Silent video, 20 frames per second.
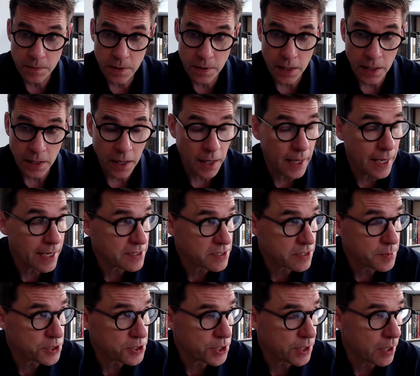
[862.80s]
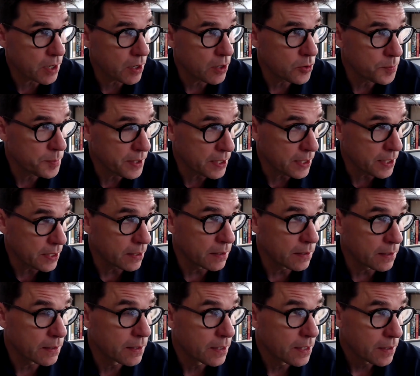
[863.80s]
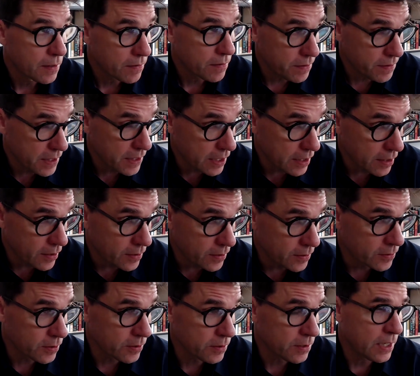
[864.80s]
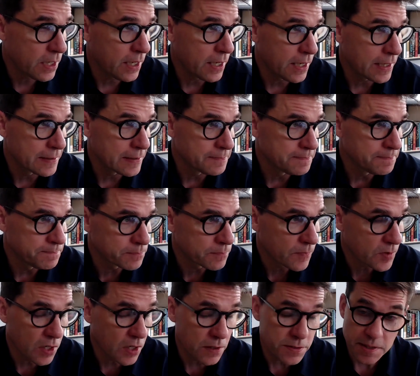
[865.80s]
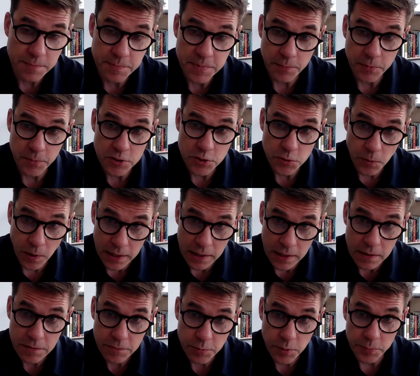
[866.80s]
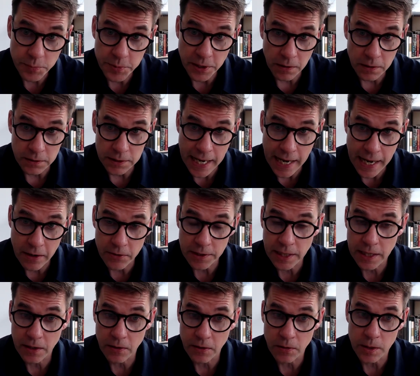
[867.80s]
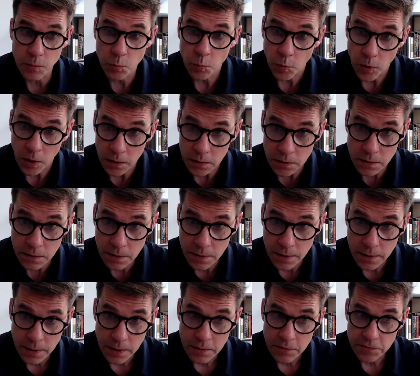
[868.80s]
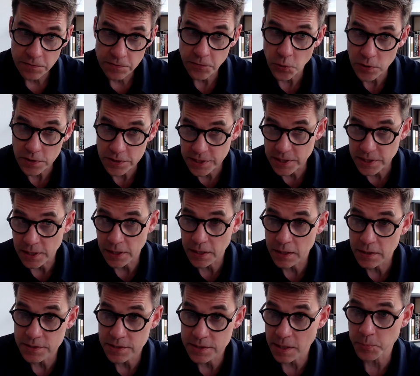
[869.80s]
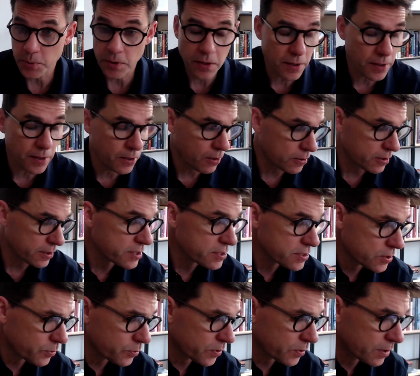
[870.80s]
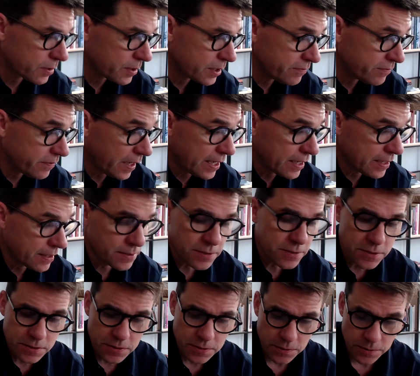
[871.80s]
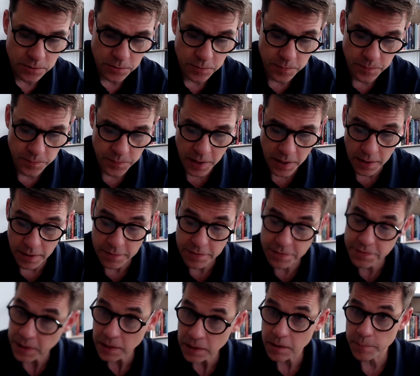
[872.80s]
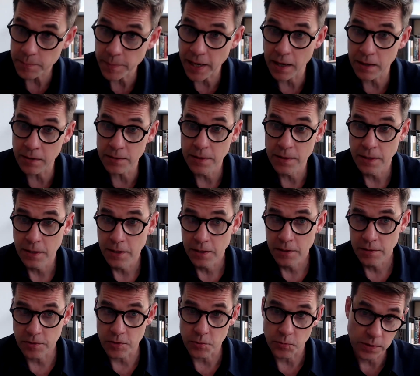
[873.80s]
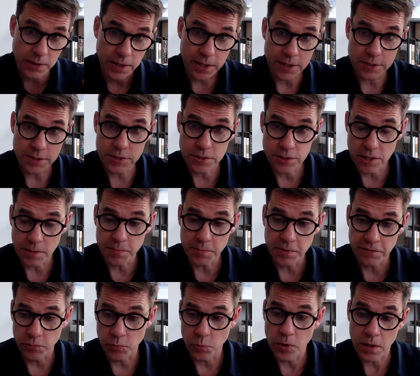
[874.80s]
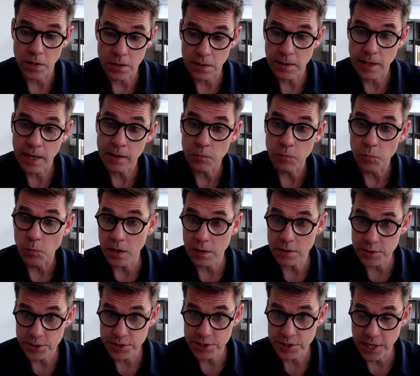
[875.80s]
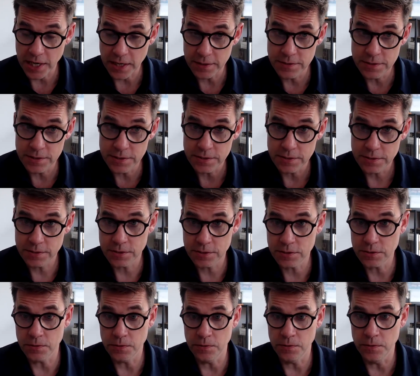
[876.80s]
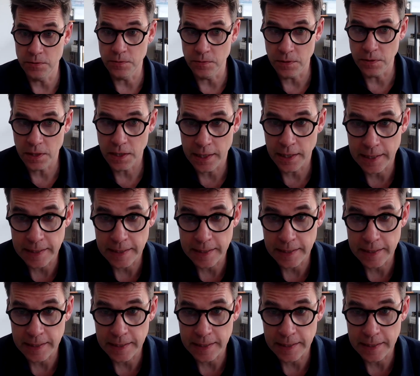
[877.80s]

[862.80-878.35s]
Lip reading: Exhibition opening there on September 20th will be called How to Carry Water. 14 contemporary artists were invited to think about the relationship of water and watersheds to